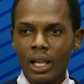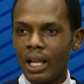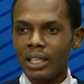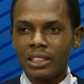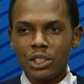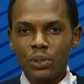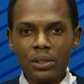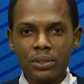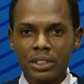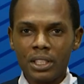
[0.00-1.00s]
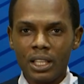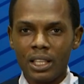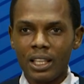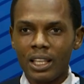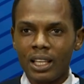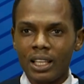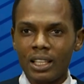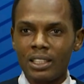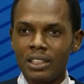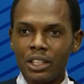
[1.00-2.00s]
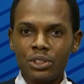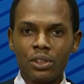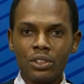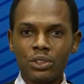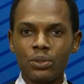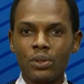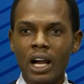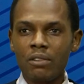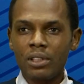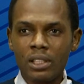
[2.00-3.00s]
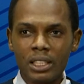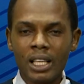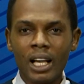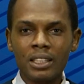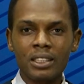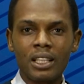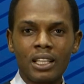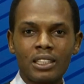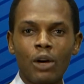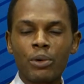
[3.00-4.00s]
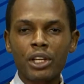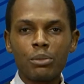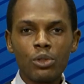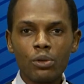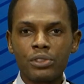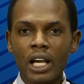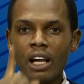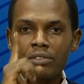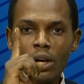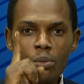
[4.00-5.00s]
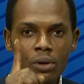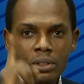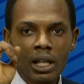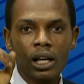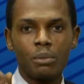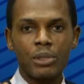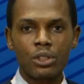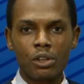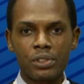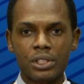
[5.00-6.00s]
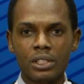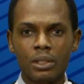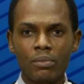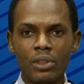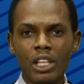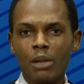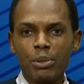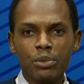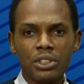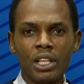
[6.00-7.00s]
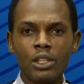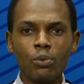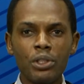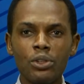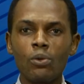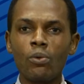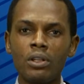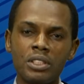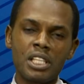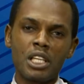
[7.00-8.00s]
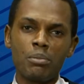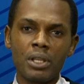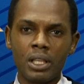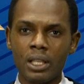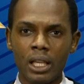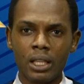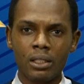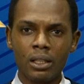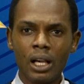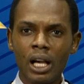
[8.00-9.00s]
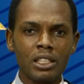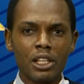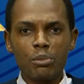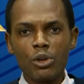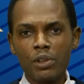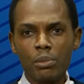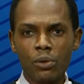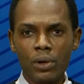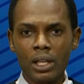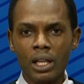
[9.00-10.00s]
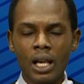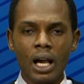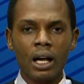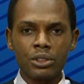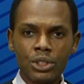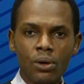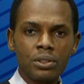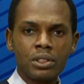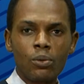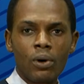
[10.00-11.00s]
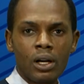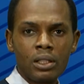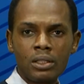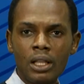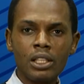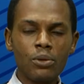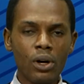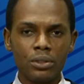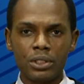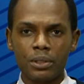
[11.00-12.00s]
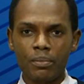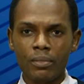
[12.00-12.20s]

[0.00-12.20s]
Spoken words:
And that is why you see in nations you have leaders that were removed after one term in office. The people said, we don't want him again. And they removed him away and chose the one that they want.